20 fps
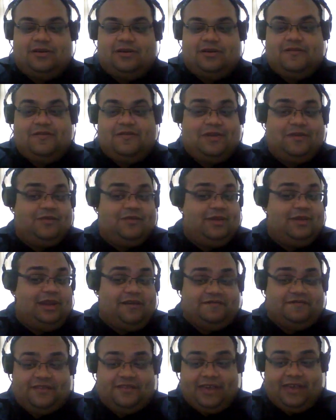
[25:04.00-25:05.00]
or if you
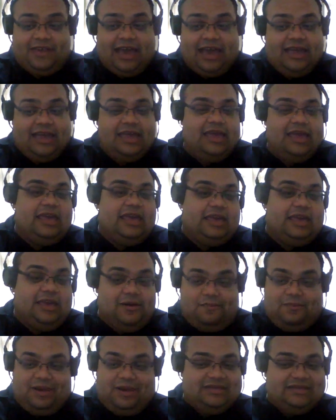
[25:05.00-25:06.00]
love CDI, you
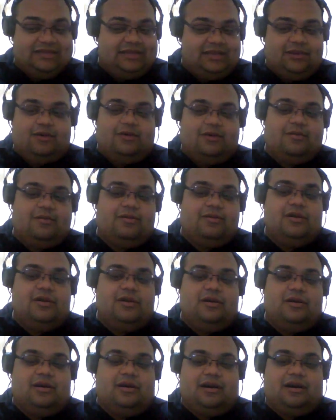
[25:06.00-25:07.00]
must know
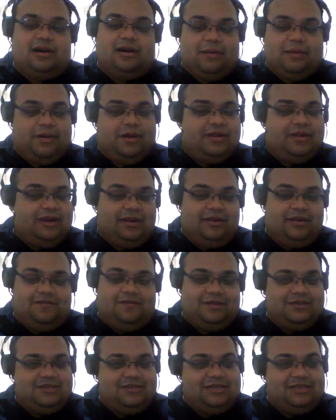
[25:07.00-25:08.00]
about the new
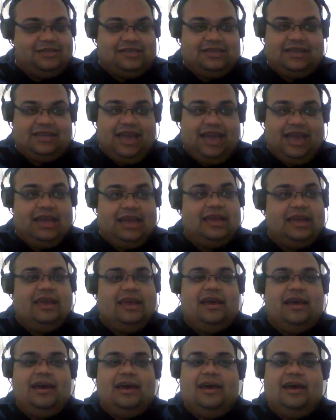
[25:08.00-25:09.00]
features in CDI.
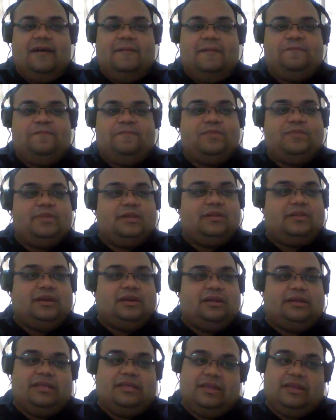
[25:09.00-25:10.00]

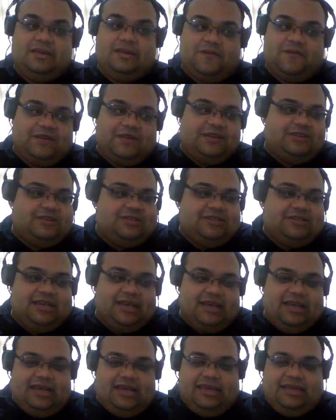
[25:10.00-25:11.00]
The new features
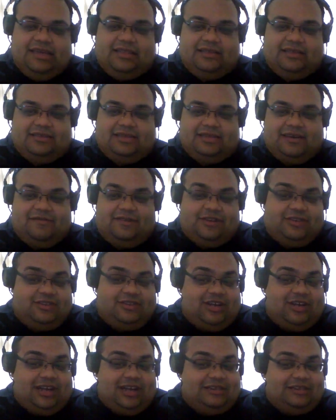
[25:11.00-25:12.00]
in the server
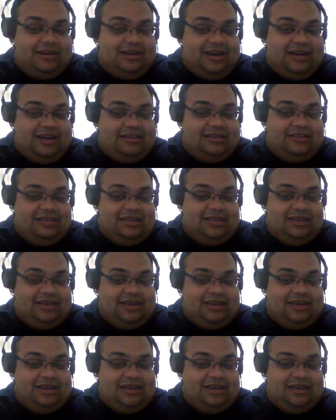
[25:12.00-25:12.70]
JAX-RS